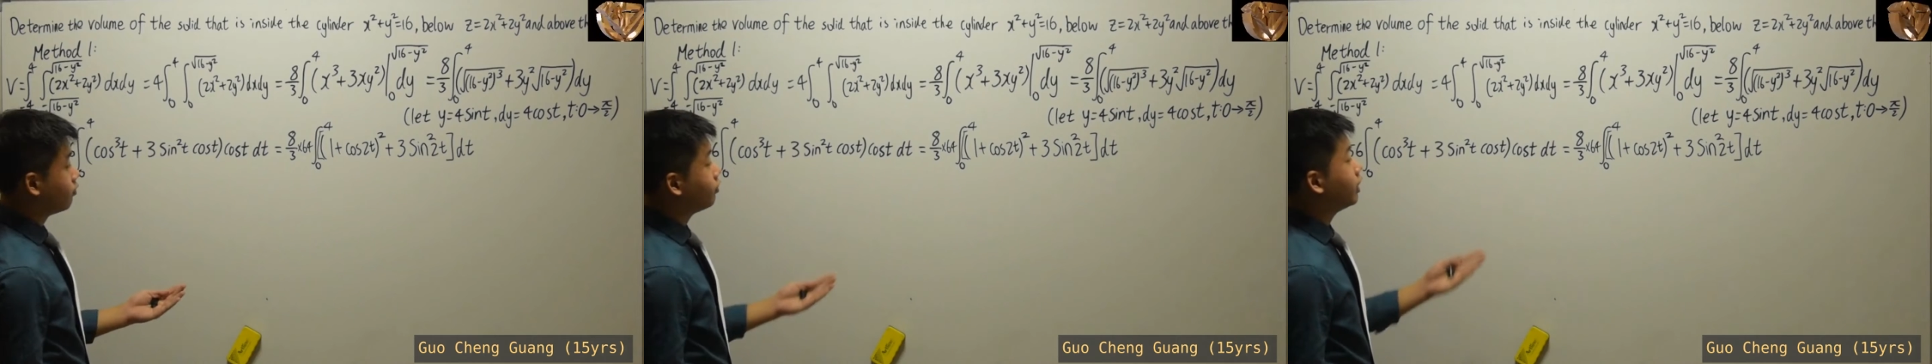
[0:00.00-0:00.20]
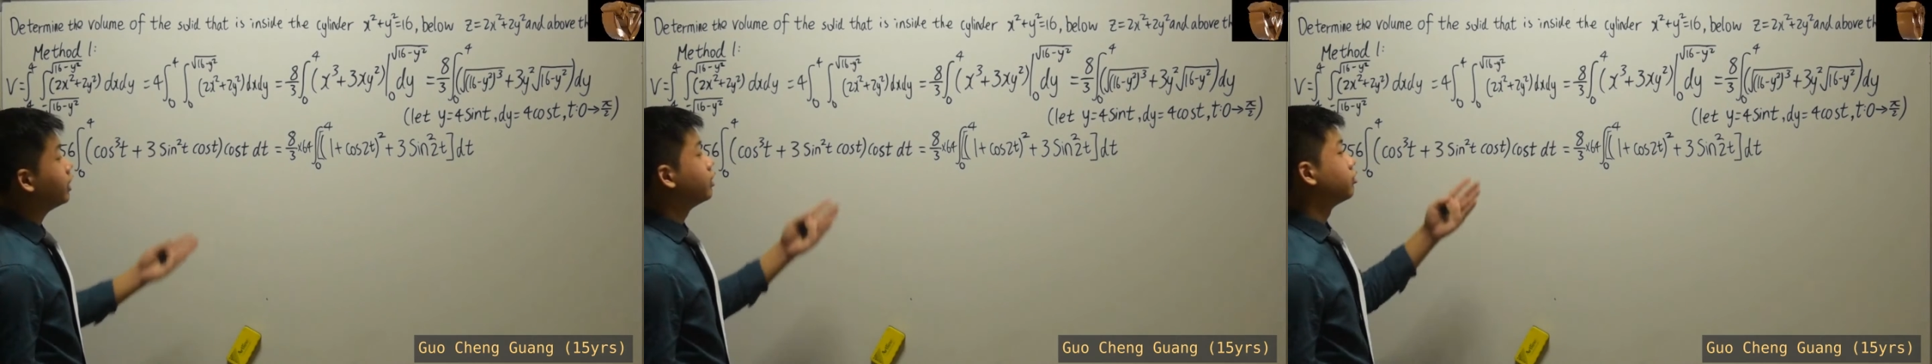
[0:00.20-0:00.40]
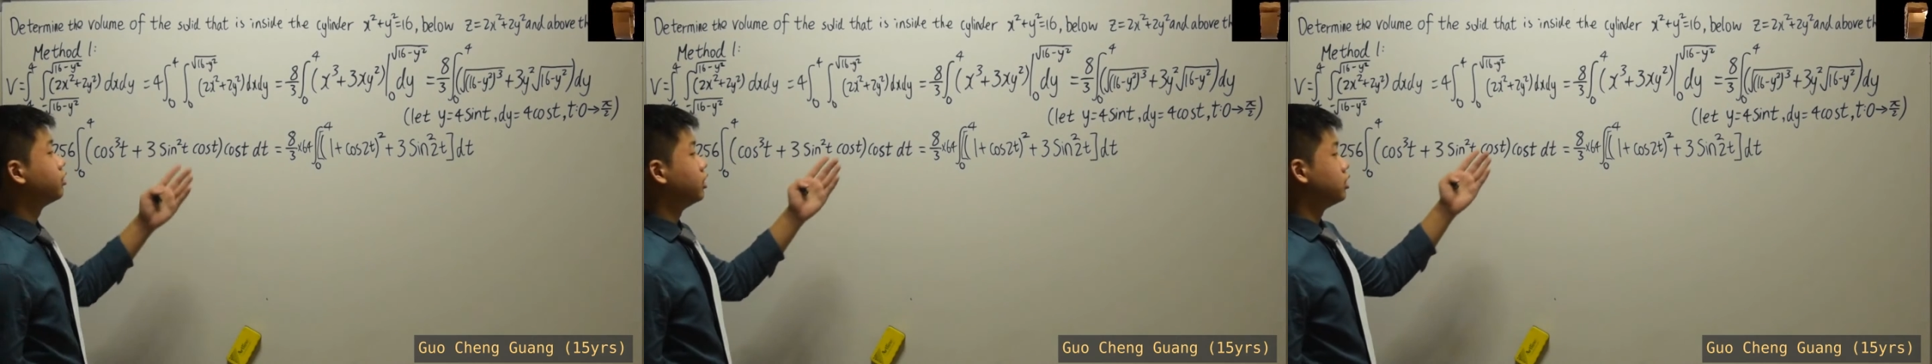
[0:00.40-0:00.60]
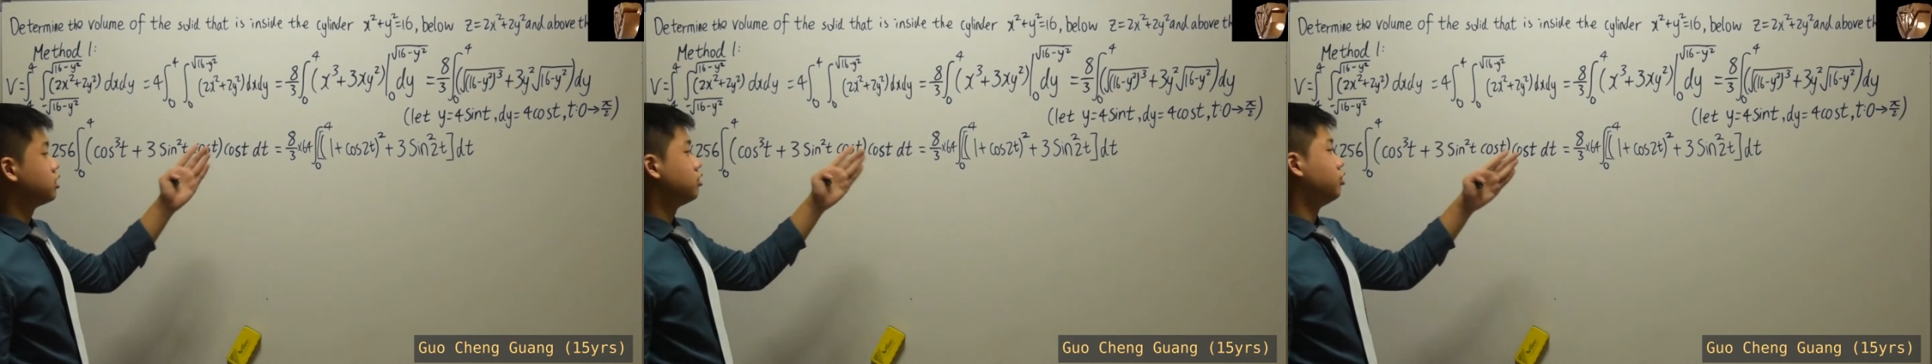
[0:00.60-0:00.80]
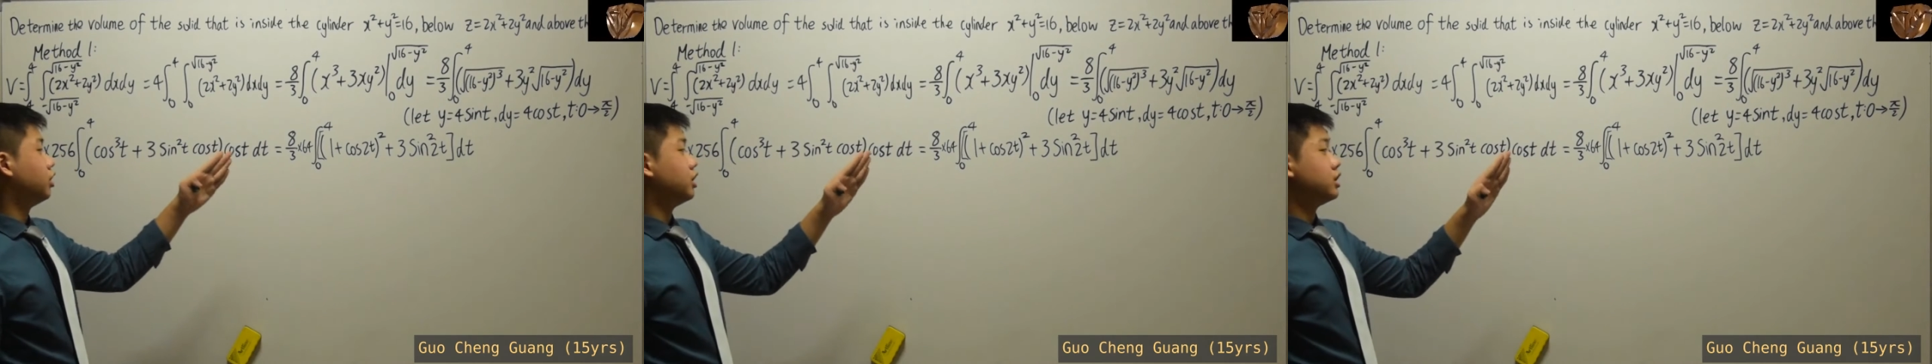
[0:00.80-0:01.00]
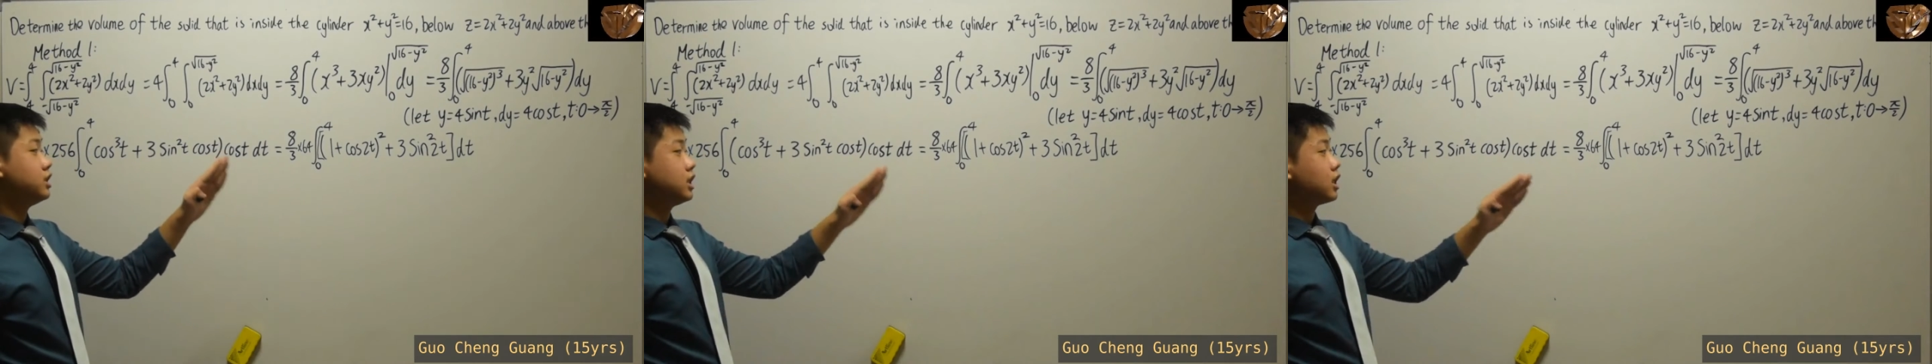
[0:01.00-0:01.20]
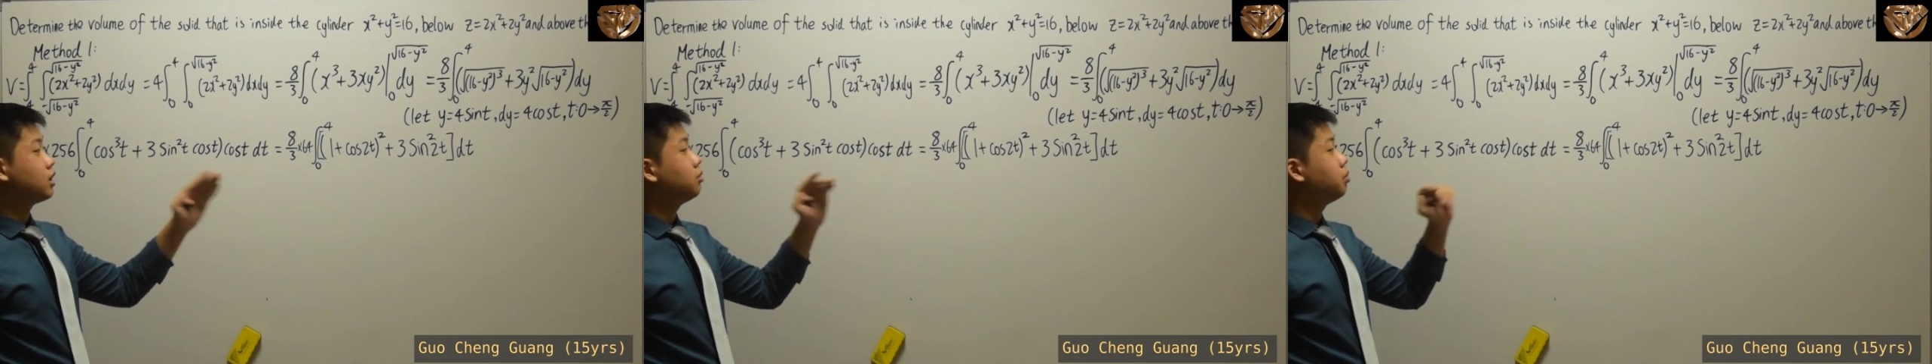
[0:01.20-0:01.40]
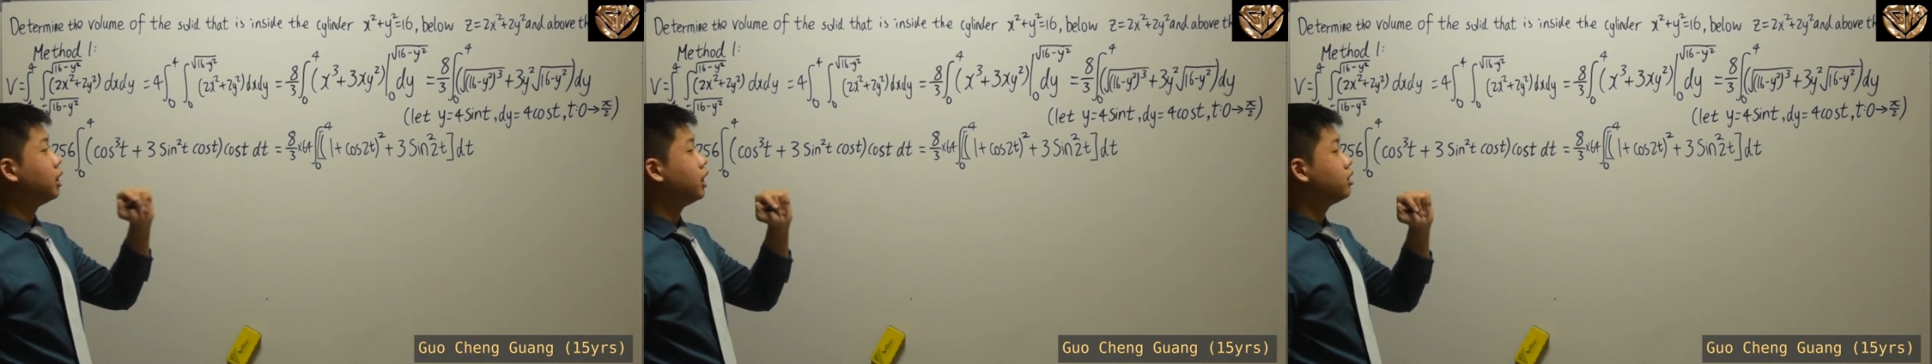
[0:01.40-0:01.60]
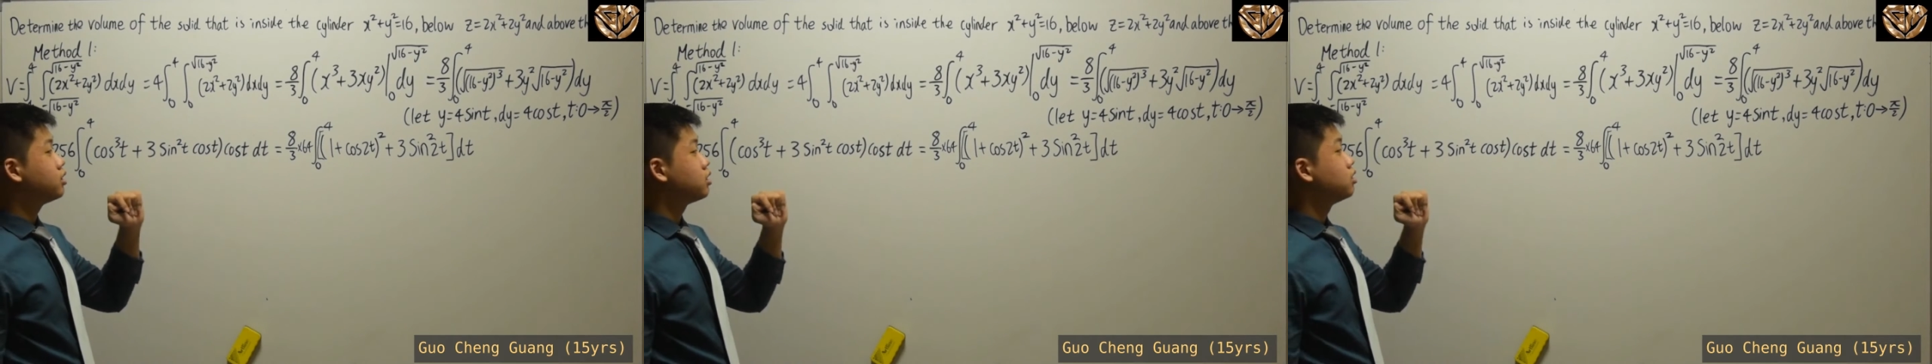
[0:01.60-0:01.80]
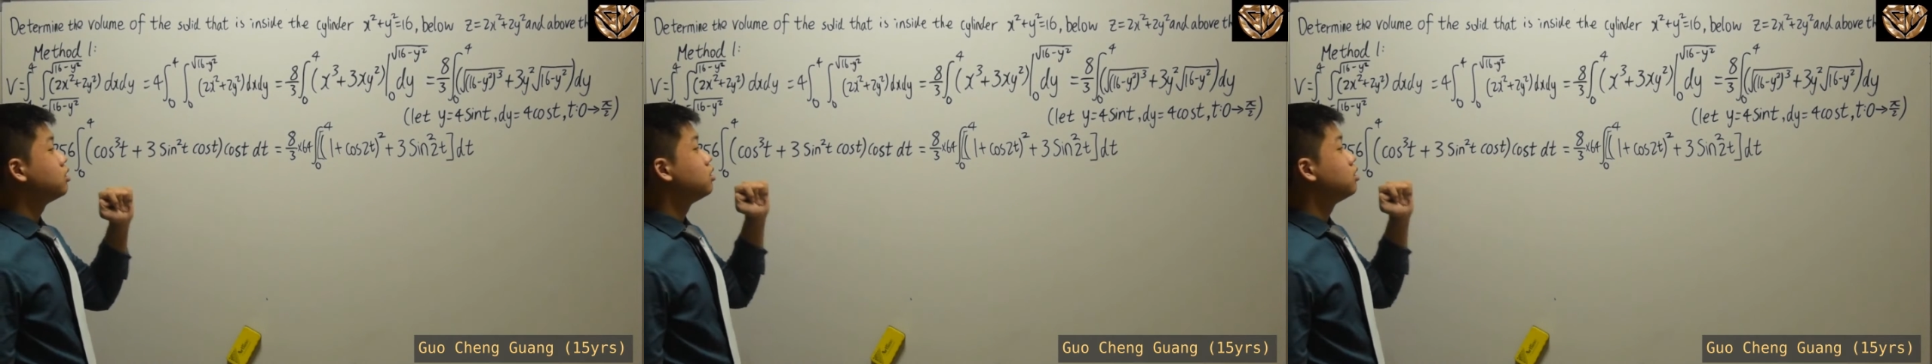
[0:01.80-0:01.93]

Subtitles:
And of course, for the second part,